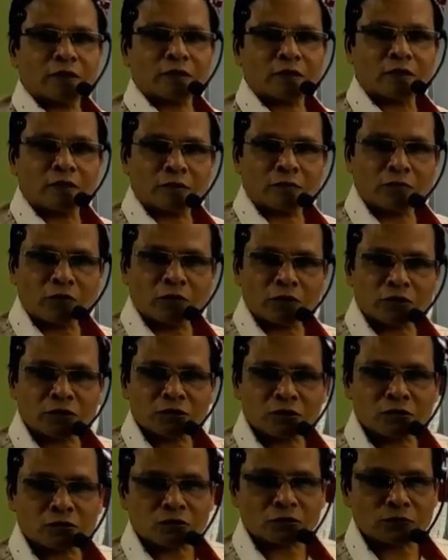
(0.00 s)
the
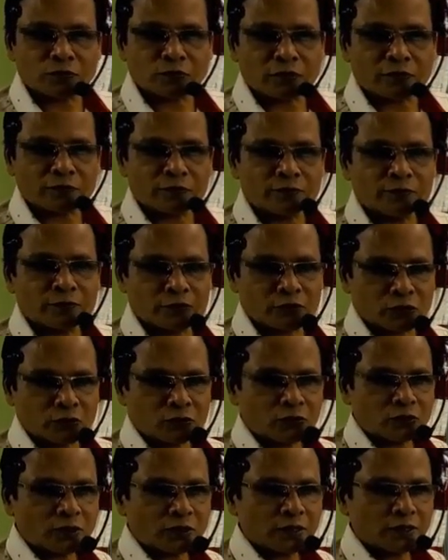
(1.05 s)
carboxyl group of
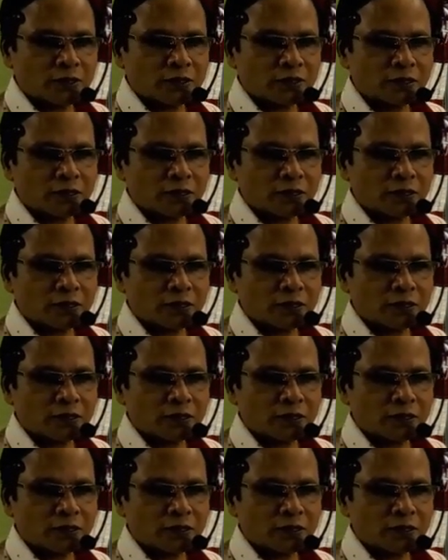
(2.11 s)
methionine